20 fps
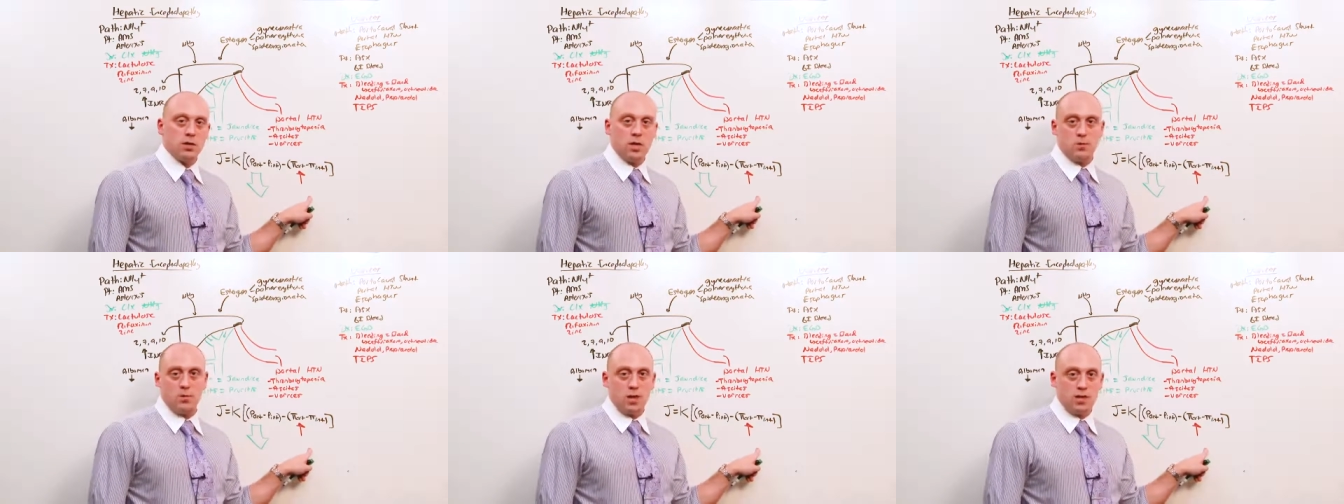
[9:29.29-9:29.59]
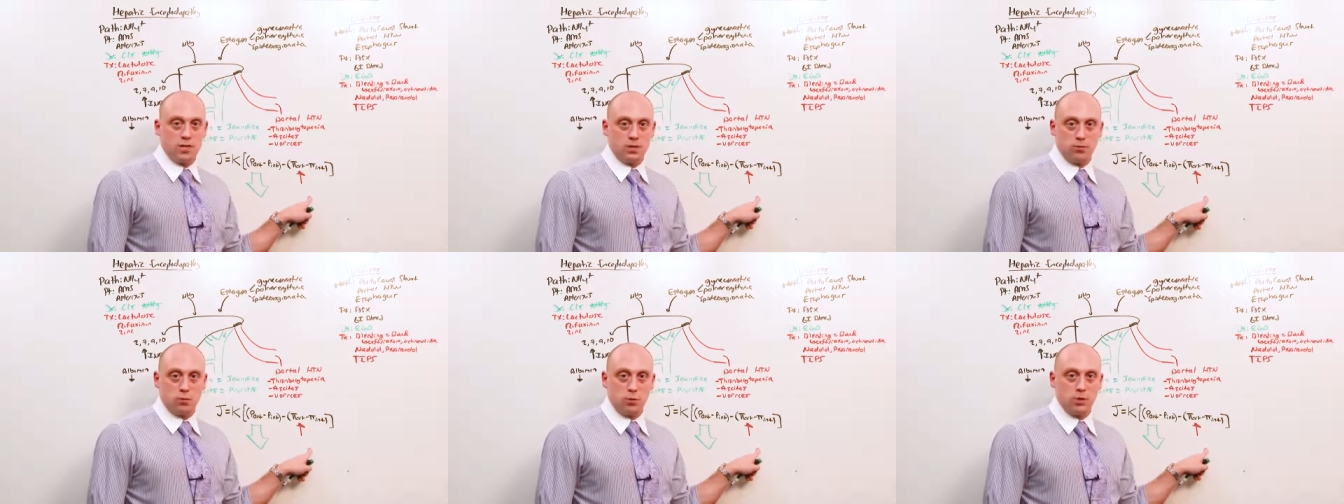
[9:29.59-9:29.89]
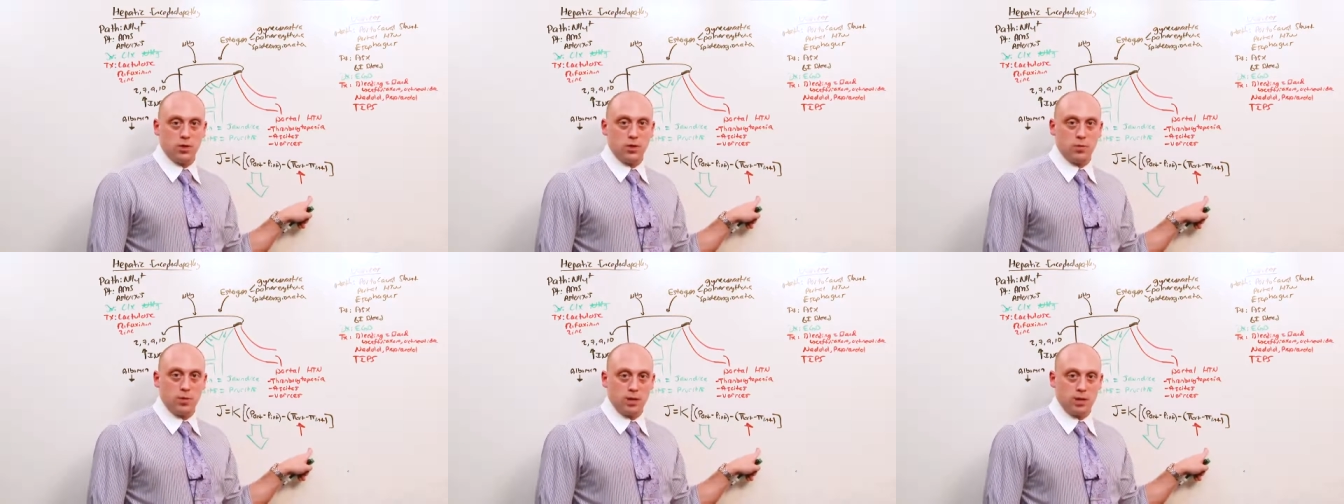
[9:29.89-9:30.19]
that makes it more
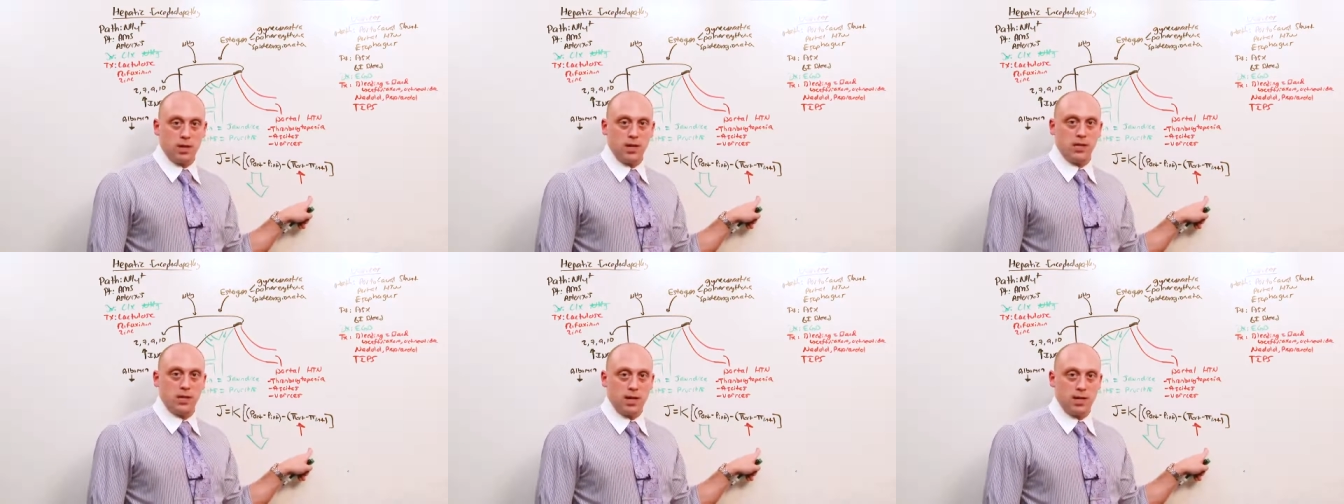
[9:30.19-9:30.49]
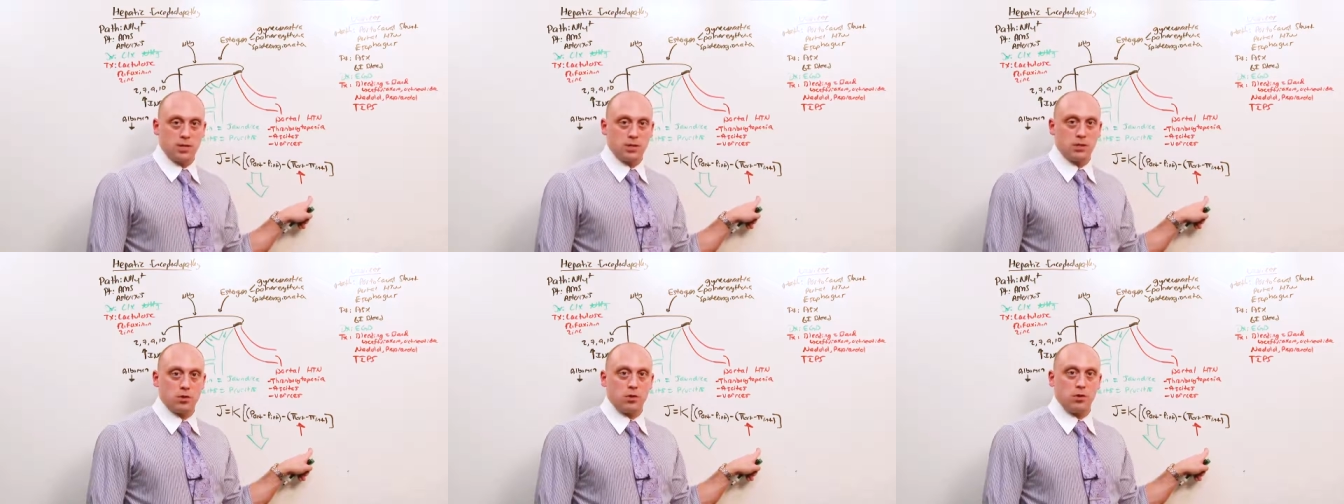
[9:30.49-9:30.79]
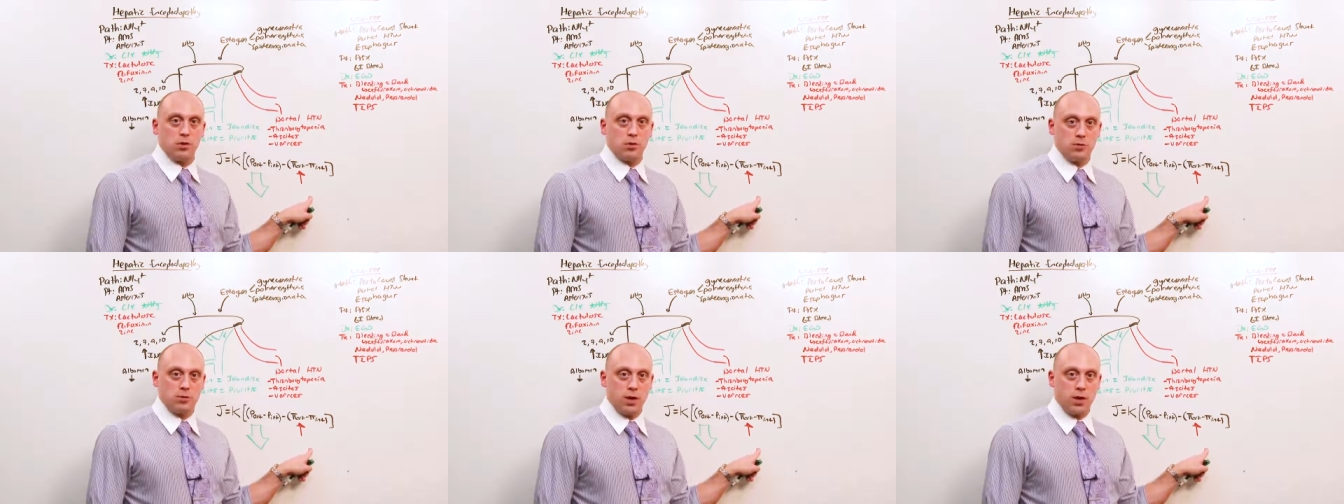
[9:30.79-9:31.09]
something like cancer
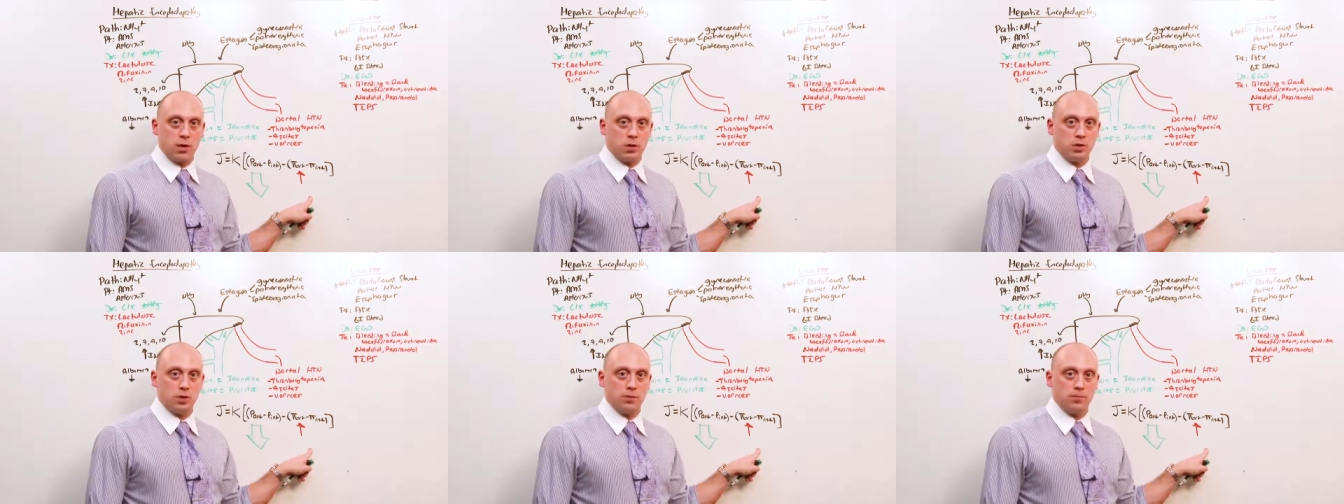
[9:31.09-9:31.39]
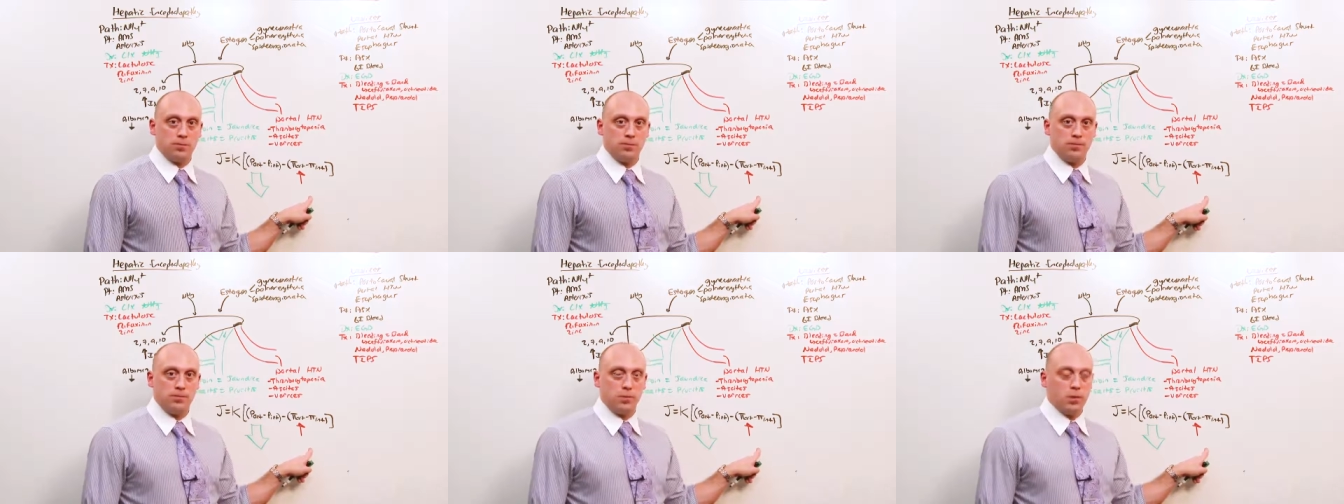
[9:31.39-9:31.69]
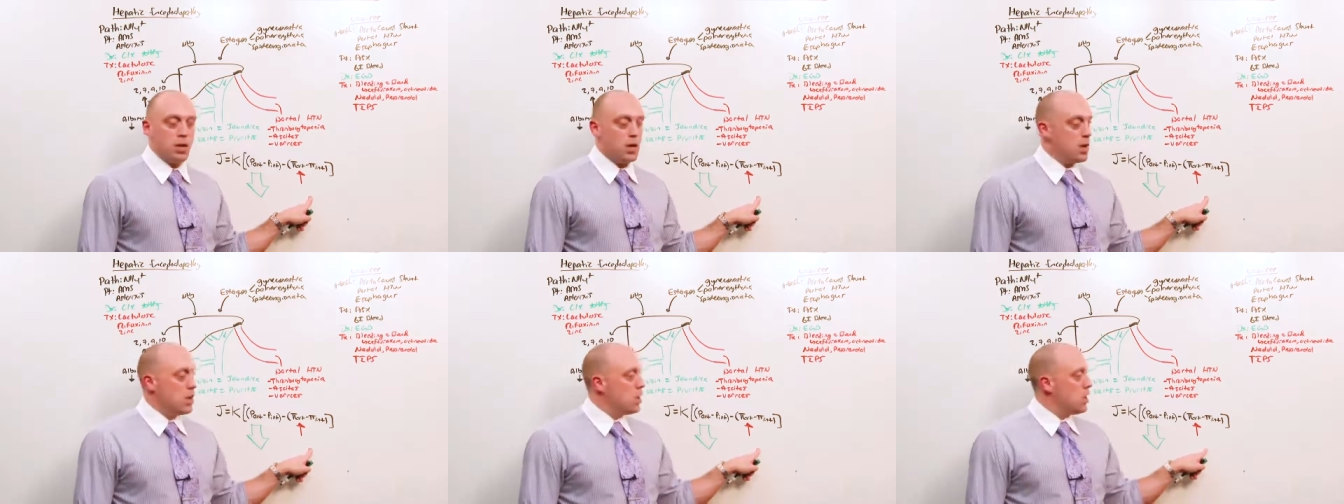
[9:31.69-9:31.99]
or infection?
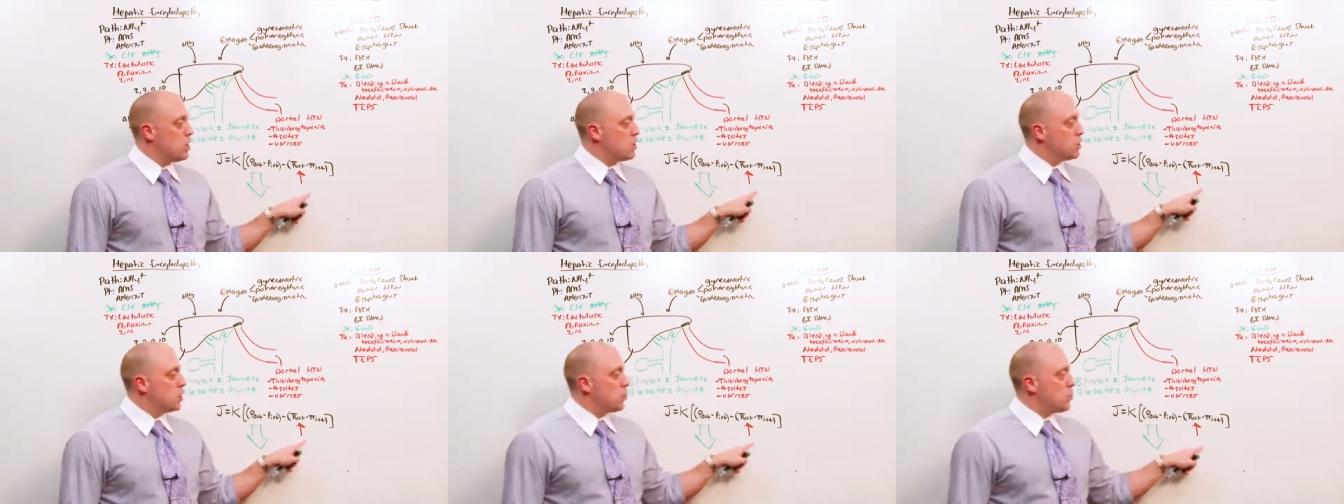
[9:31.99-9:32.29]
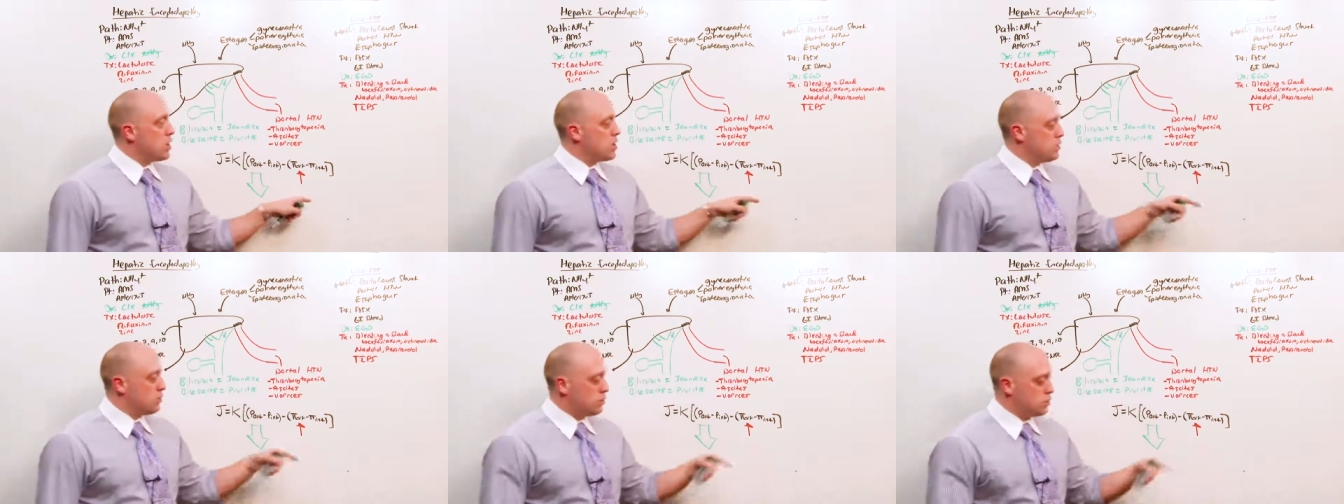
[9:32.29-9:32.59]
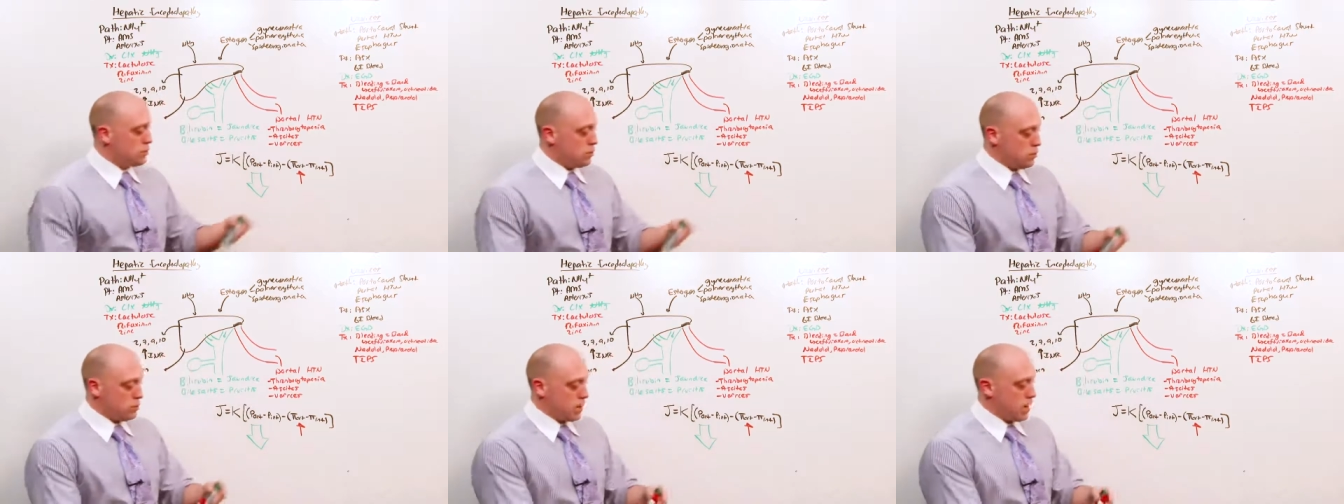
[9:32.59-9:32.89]
The way you
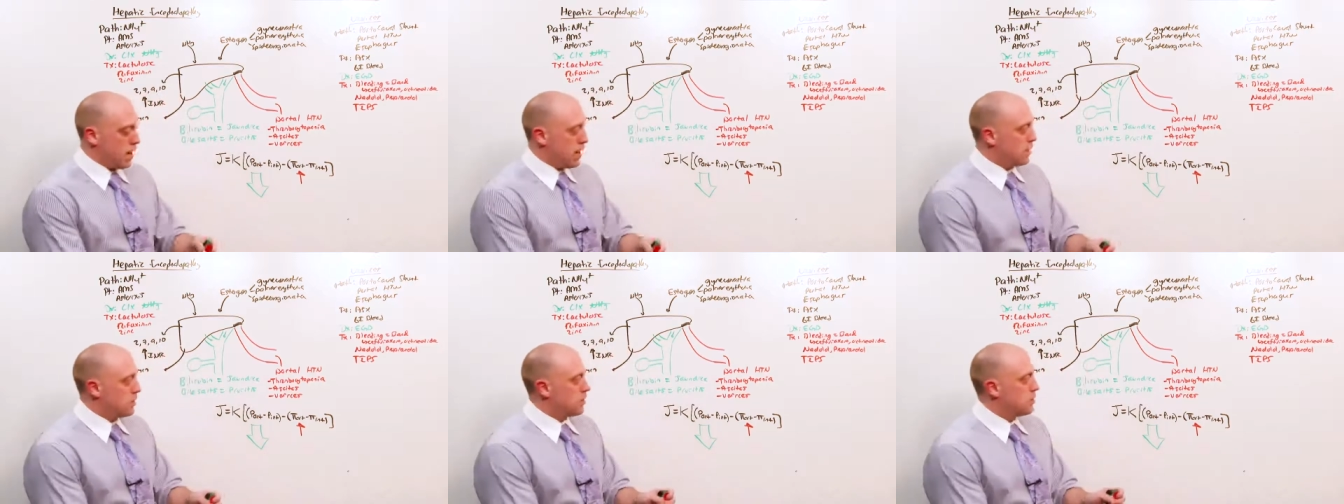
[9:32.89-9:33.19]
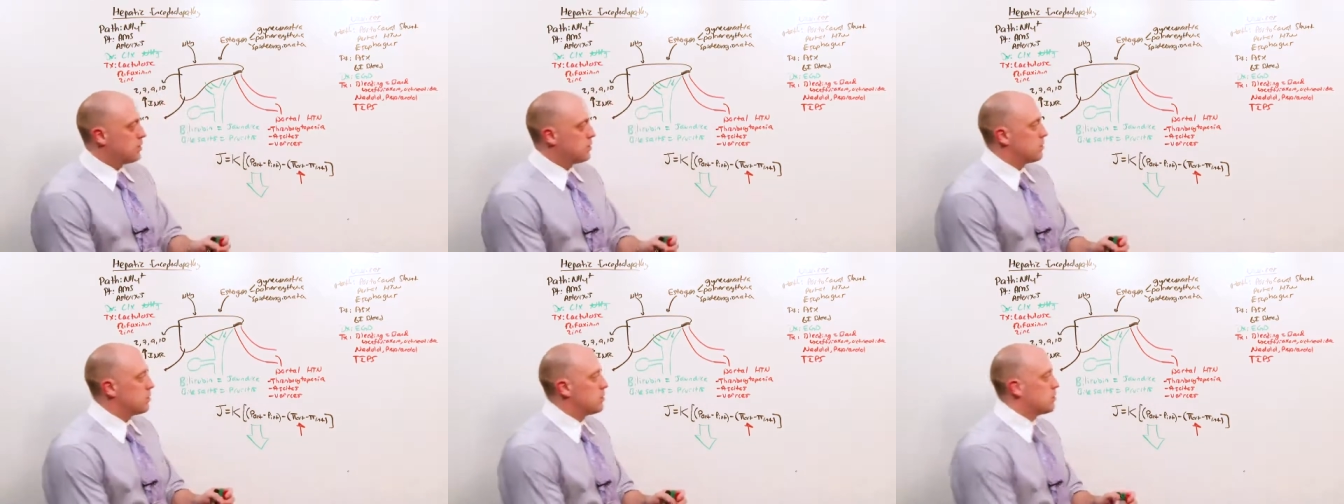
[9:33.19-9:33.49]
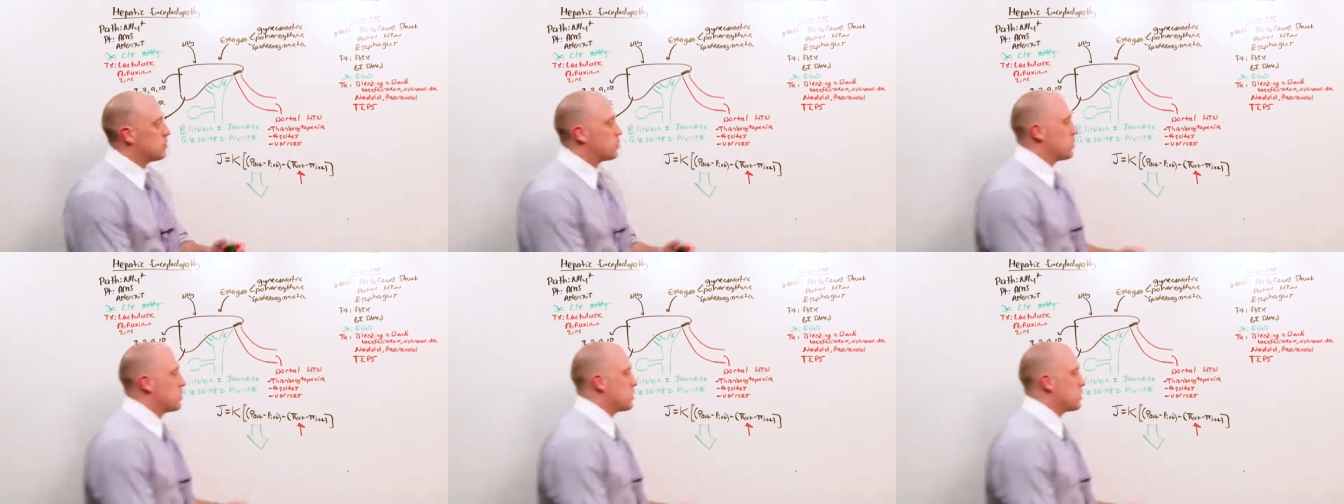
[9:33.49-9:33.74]
do that is